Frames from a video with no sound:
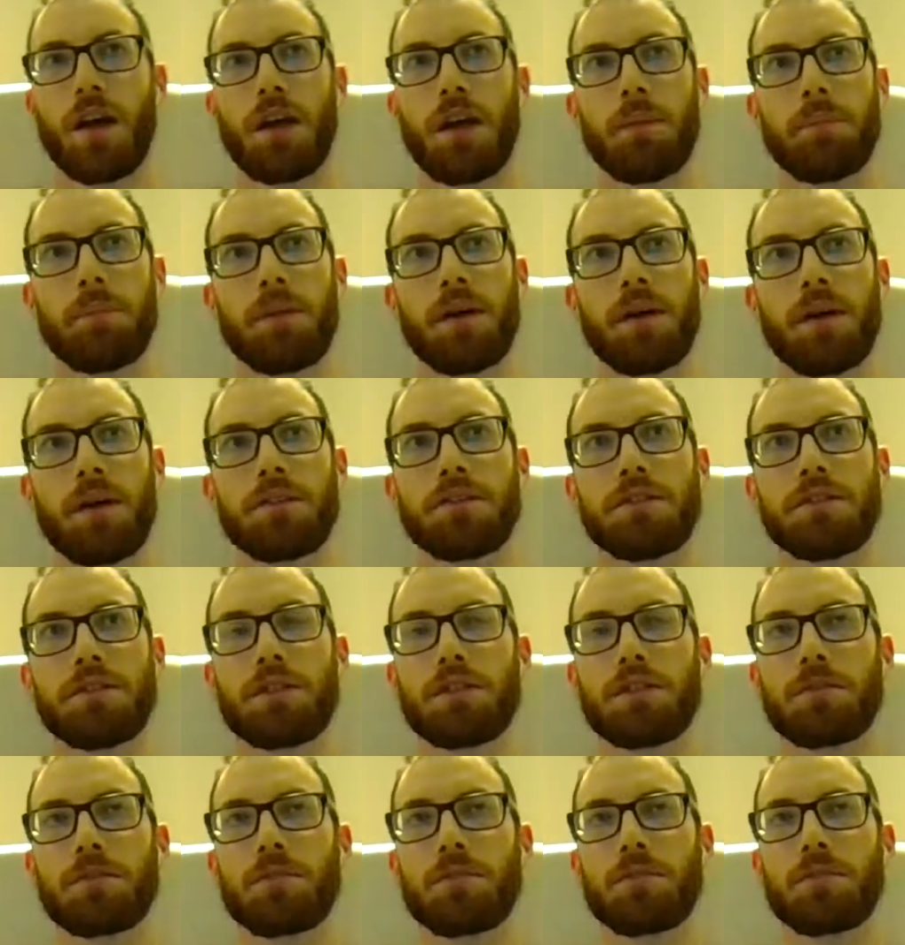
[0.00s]
but
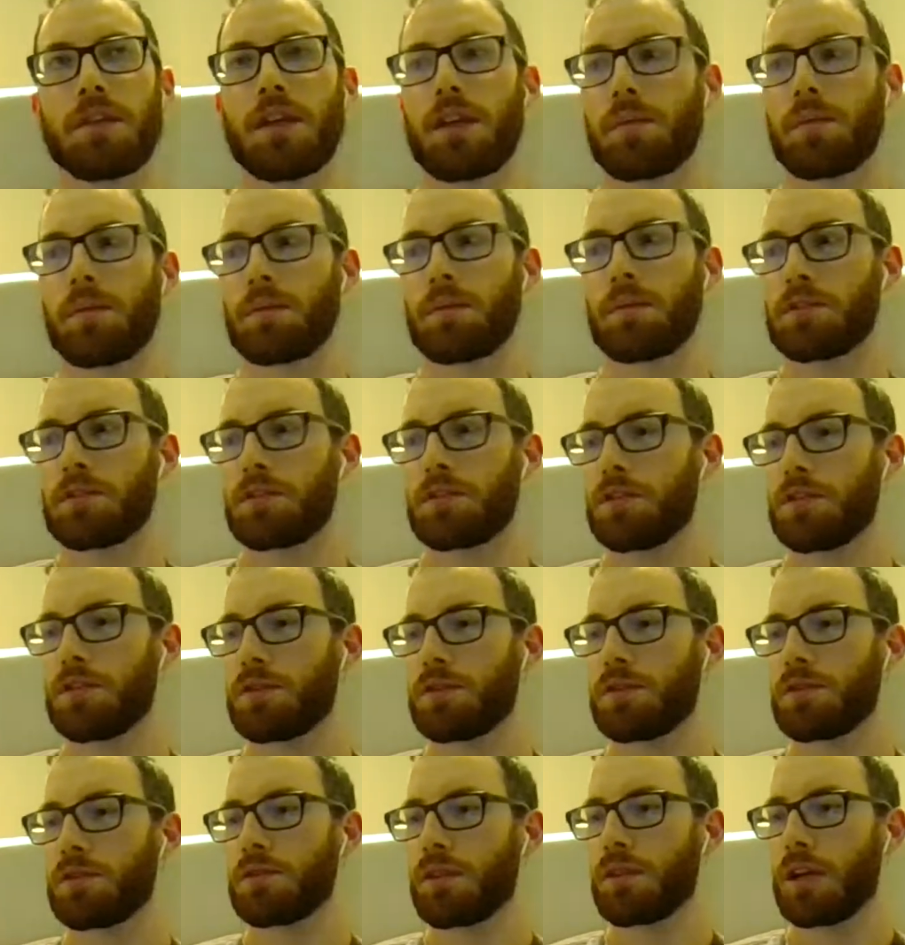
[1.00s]
just being able
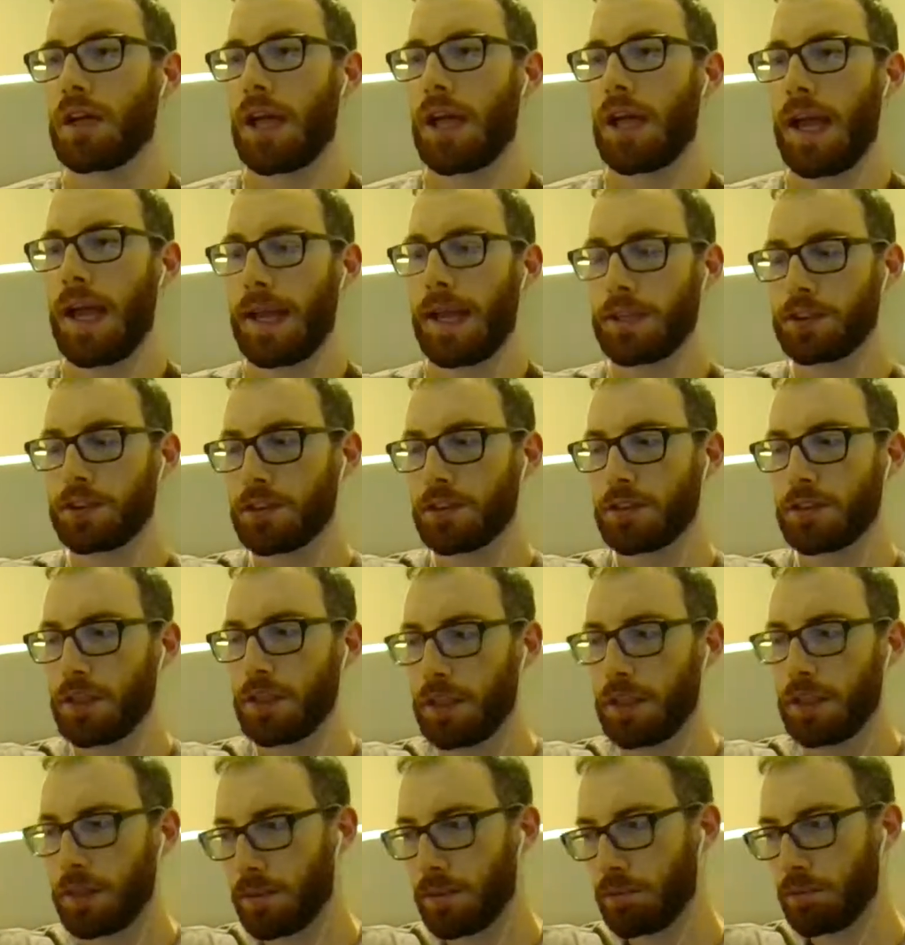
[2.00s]
to
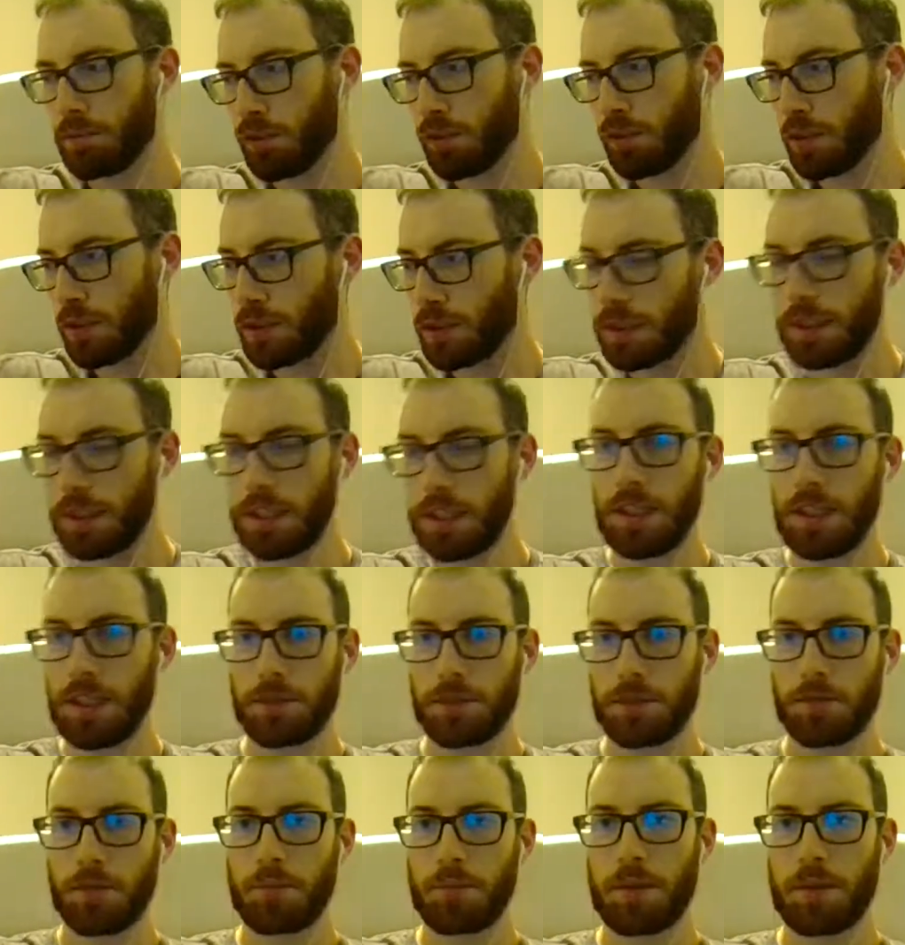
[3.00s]
actually really connect
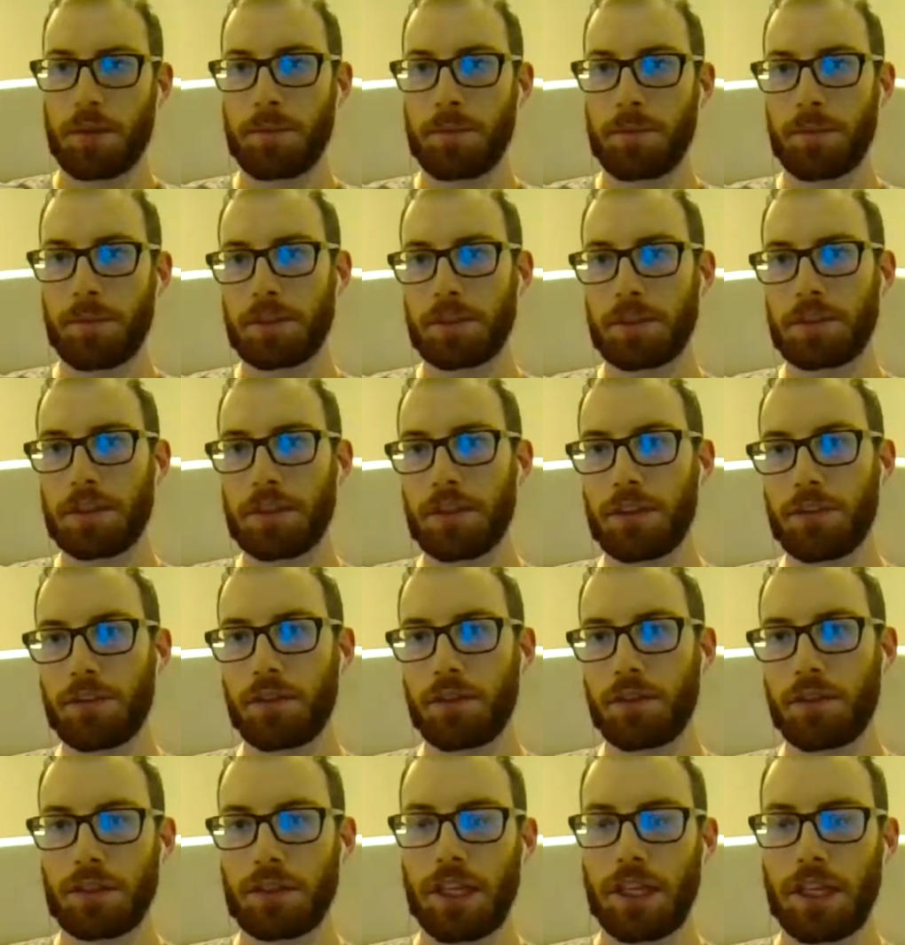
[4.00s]
with people in this
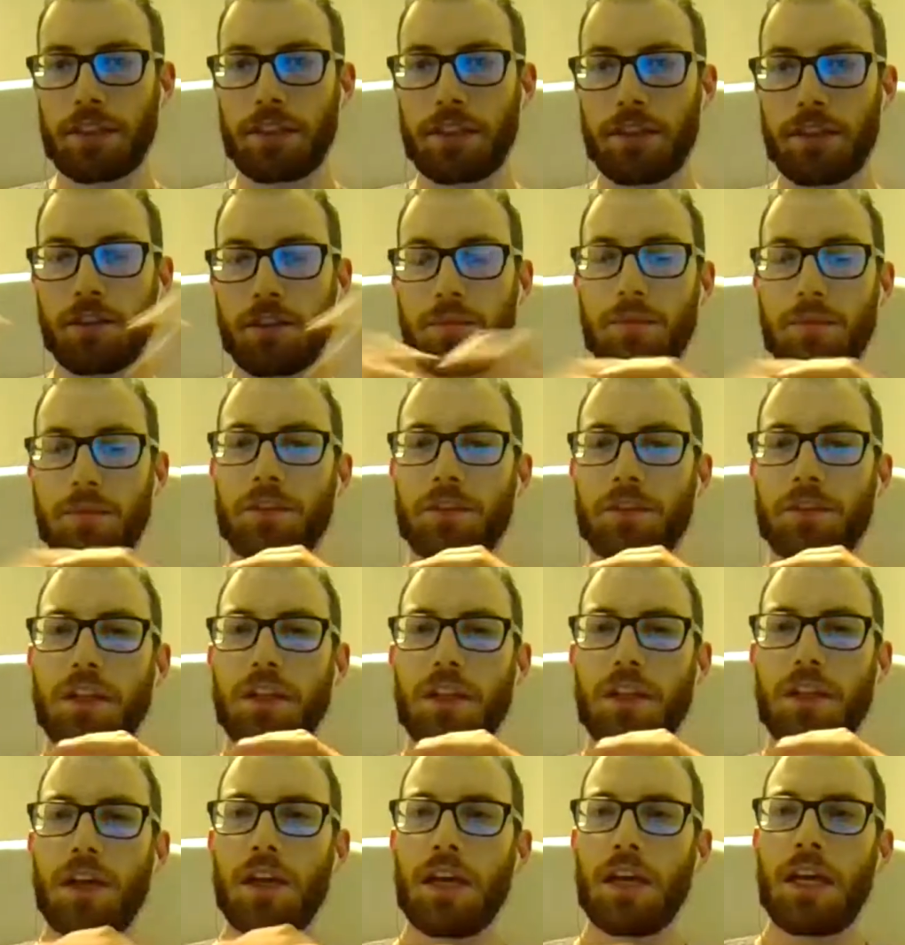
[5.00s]
tight-knit
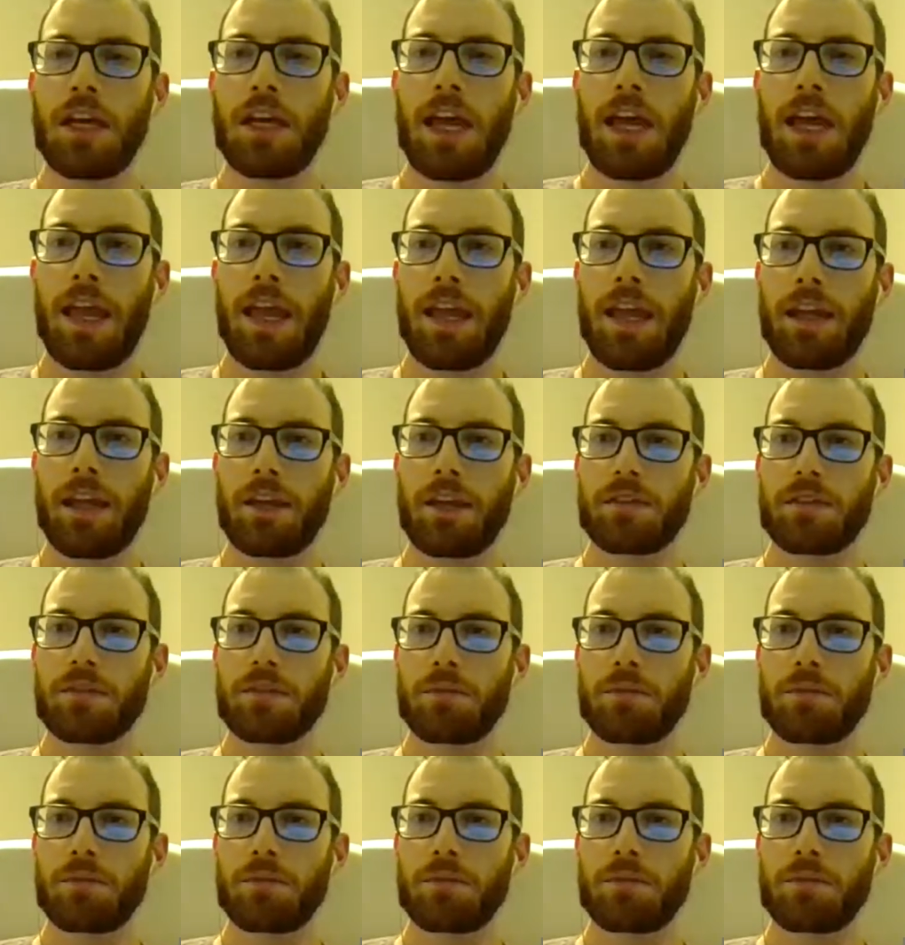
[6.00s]
community and